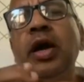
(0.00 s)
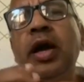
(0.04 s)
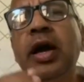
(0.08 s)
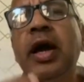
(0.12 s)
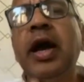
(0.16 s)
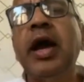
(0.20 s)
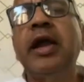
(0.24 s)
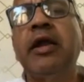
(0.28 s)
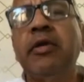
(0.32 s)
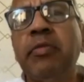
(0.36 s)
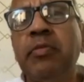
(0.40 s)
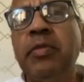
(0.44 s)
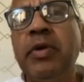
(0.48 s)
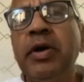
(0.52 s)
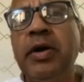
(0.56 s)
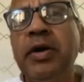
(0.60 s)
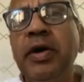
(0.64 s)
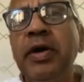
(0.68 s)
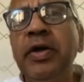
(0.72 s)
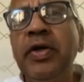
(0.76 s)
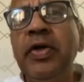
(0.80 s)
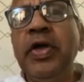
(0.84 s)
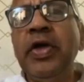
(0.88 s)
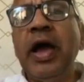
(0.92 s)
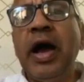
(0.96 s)

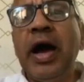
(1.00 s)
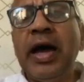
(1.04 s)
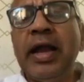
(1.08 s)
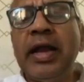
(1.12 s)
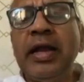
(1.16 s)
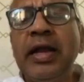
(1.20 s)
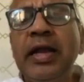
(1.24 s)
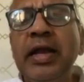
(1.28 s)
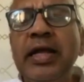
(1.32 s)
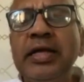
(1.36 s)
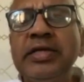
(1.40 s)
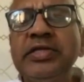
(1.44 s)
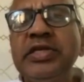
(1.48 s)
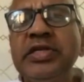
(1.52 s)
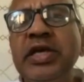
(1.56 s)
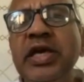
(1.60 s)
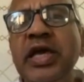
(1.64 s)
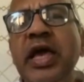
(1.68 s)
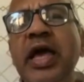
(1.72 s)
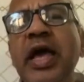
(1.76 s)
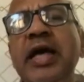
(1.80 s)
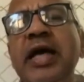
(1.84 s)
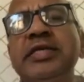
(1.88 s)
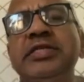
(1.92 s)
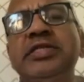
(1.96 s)
karma unless he
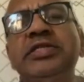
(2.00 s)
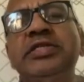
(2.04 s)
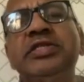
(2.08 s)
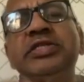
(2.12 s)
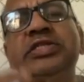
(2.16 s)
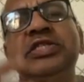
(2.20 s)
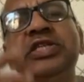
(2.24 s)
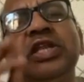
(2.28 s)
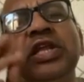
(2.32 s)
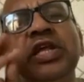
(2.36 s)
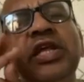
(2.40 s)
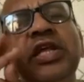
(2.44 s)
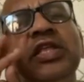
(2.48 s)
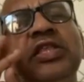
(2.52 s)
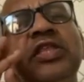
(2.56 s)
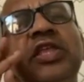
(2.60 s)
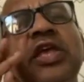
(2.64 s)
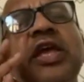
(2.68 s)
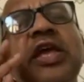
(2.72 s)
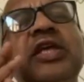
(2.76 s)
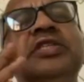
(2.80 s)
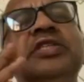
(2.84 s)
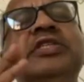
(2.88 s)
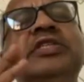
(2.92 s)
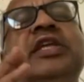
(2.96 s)
has three
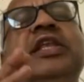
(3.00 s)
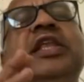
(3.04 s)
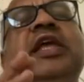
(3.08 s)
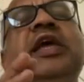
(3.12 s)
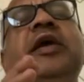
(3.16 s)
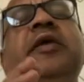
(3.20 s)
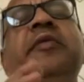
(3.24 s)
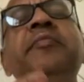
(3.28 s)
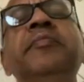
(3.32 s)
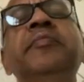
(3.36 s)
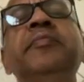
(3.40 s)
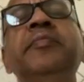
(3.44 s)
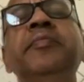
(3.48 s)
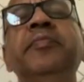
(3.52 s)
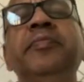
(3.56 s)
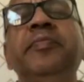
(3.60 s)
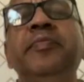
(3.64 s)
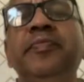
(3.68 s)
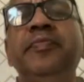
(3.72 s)
things in him?